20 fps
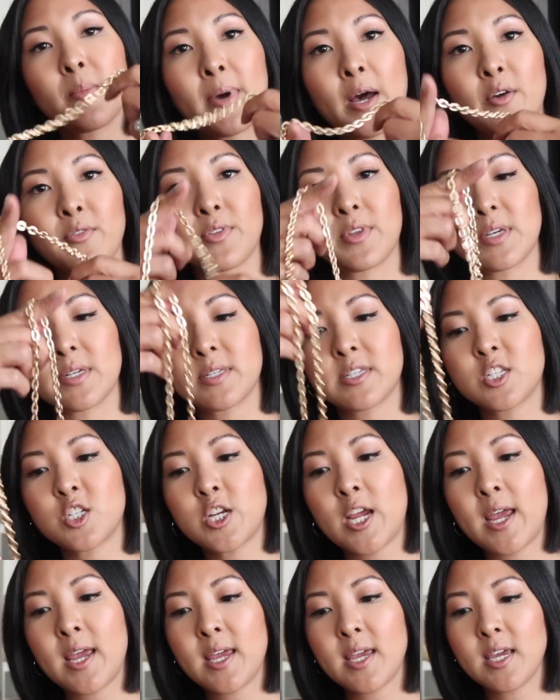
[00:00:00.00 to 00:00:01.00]
about this
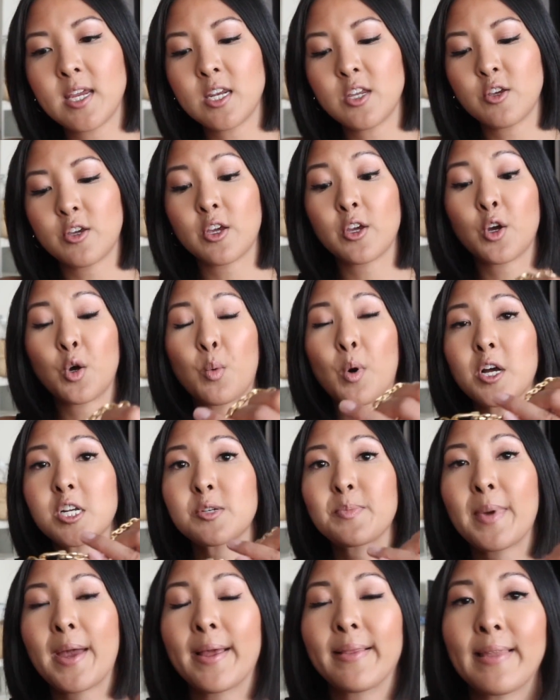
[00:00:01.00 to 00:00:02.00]
chain, you can go
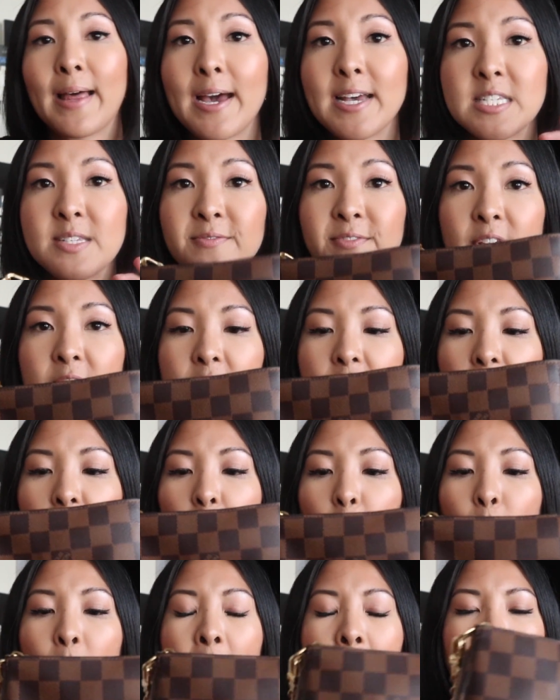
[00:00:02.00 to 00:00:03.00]
watch my last
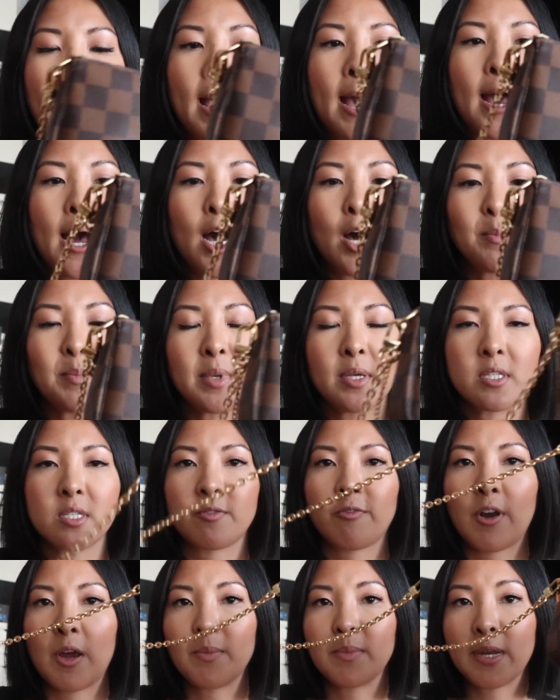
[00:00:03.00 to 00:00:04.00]
video. It's
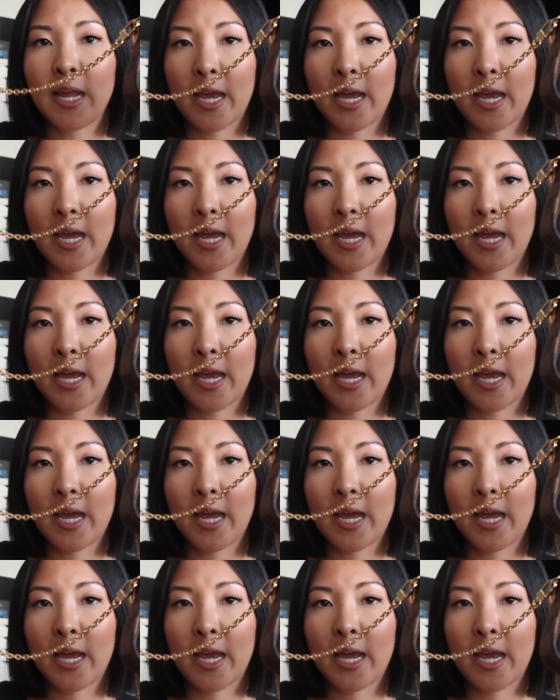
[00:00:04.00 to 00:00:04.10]
from